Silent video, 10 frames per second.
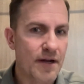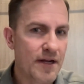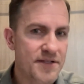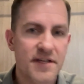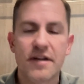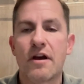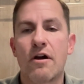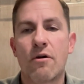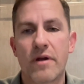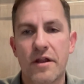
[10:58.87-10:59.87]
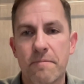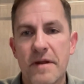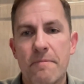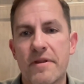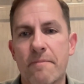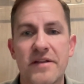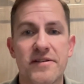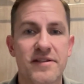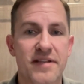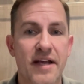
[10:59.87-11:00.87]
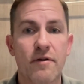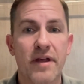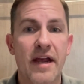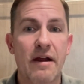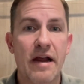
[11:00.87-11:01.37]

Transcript: a CEO and other people that basically saying, okay,